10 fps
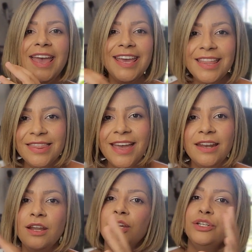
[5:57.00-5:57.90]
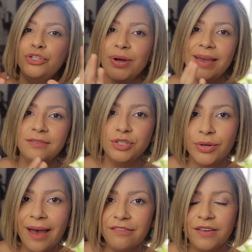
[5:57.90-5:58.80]
It then drives
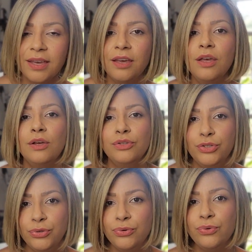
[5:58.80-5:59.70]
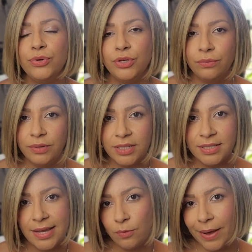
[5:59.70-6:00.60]
traffic to your real
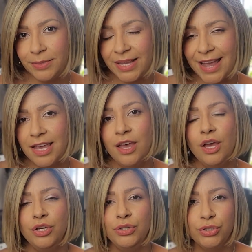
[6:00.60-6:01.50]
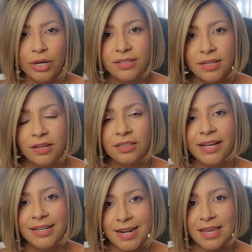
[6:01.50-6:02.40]
estate website. You start to
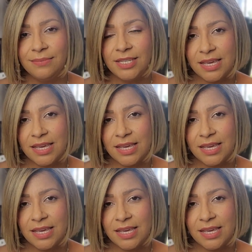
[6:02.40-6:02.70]
collect names,